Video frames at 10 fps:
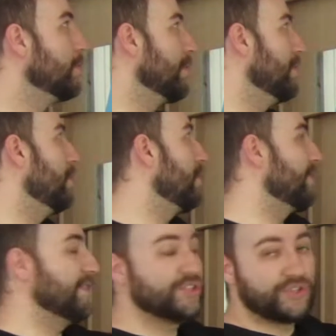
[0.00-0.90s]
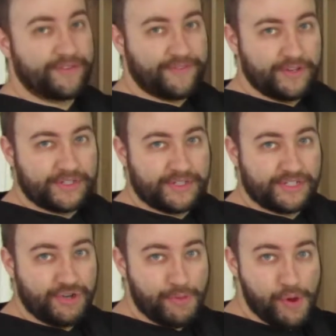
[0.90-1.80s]
We're going to look at this shirt first,
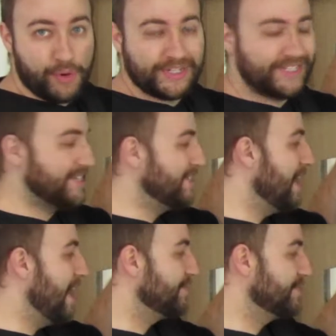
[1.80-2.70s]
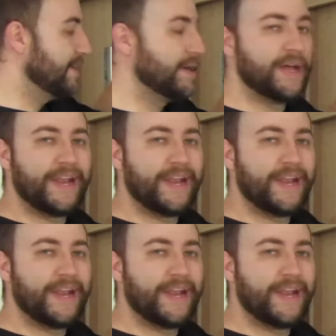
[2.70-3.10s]
this New York City FC.